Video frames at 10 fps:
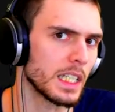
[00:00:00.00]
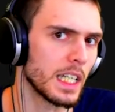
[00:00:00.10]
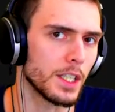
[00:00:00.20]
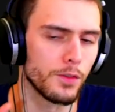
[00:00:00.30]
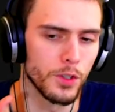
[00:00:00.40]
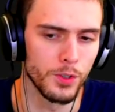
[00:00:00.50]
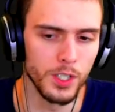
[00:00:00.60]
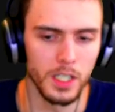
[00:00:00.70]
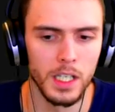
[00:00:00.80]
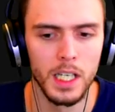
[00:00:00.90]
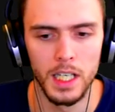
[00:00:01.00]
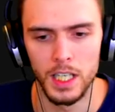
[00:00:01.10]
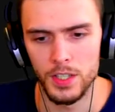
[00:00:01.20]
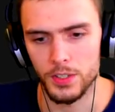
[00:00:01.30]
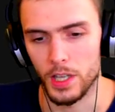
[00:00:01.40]
in the future.
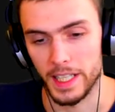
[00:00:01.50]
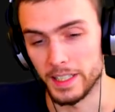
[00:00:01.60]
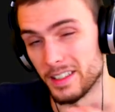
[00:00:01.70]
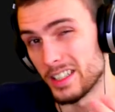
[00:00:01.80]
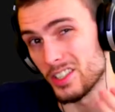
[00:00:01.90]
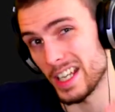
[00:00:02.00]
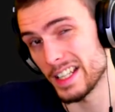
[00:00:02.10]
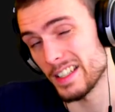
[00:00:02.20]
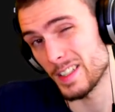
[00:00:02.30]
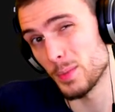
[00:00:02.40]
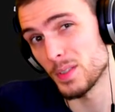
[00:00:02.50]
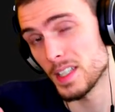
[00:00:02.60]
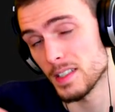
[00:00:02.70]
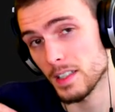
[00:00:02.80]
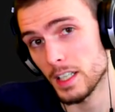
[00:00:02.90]
So like there's a chance it spawns
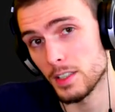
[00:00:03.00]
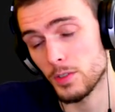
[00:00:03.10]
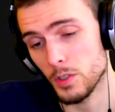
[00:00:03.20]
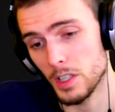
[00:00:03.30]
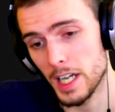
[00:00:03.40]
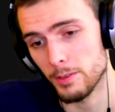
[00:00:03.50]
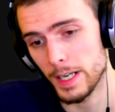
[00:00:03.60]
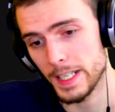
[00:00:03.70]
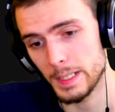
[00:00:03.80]
inside of your light radius,